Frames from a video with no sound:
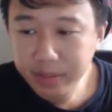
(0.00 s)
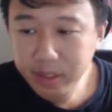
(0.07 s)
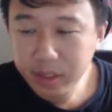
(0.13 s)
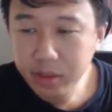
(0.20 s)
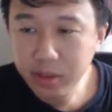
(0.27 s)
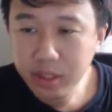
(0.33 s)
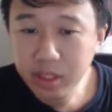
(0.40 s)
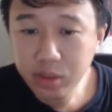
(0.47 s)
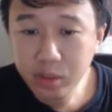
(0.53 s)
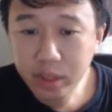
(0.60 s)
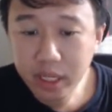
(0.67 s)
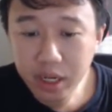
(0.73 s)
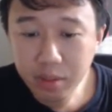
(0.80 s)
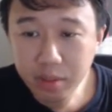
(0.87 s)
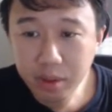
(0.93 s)
So this
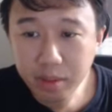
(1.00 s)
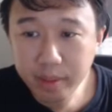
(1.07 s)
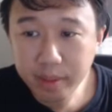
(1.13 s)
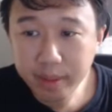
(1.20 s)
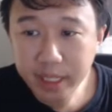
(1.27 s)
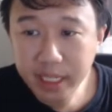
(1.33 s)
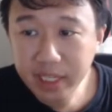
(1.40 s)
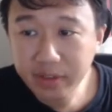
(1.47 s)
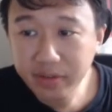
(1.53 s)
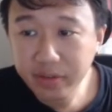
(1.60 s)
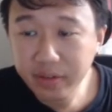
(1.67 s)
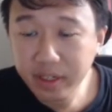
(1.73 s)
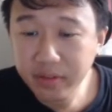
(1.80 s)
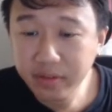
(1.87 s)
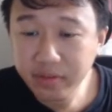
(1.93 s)
week I'll probably give
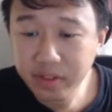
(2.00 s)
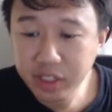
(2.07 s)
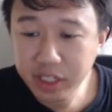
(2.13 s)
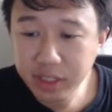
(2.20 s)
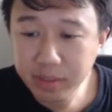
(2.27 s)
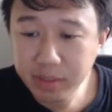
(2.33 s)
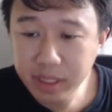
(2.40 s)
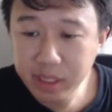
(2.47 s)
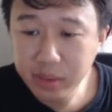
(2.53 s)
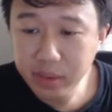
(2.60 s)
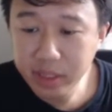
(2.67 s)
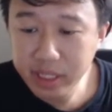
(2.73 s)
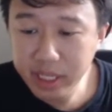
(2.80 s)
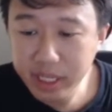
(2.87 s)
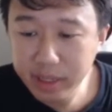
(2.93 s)
fishing a miss
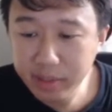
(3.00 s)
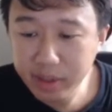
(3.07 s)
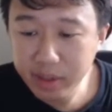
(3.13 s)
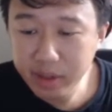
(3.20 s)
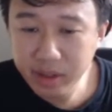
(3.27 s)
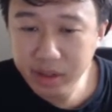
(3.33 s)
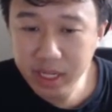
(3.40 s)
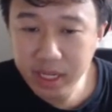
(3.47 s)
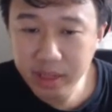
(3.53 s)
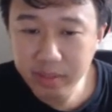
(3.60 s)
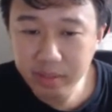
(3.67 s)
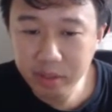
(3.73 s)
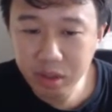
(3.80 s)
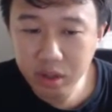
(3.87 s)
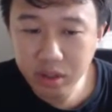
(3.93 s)
once again because
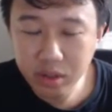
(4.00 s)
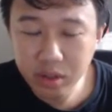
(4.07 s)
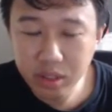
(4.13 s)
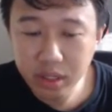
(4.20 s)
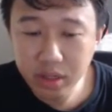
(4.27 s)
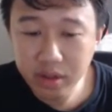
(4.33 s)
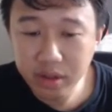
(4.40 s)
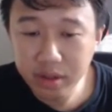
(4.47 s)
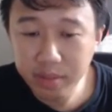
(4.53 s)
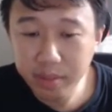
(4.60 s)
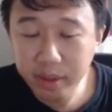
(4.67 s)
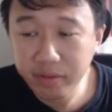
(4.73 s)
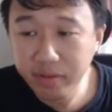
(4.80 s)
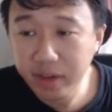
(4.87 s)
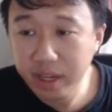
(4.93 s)
I'm not a
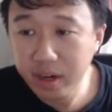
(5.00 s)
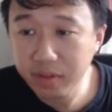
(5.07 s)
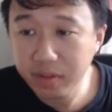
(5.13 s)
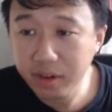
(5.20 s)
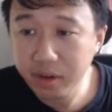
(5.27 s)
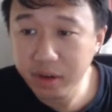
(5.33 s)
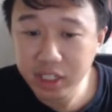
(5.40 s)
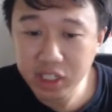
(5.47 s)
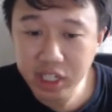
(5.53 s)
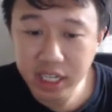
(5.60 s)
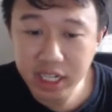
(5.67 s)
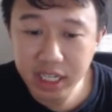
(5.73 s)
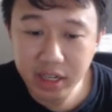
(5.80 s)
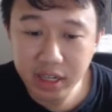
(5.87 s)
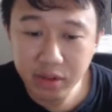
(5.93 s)
big fan of the critter
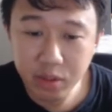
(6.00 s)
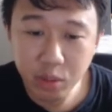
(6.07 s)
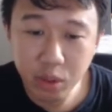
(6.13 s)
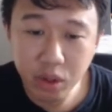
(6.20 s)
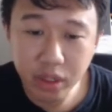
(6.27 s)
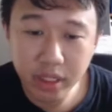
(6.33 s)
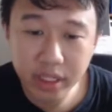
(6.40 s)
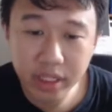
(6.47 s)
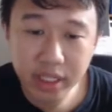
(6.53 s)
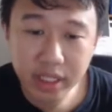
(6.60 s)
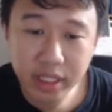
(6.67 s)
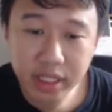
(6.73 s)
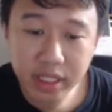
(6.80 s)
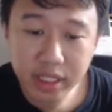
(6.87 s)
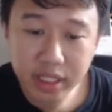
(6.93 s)
jelly reward.
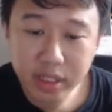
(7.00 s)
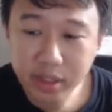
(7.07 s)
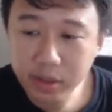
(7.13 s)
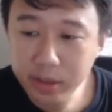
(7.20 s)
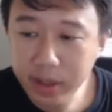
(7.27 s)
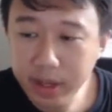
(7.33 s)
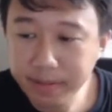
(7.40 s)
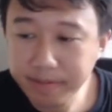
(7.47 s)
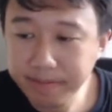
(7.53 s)
So yeah.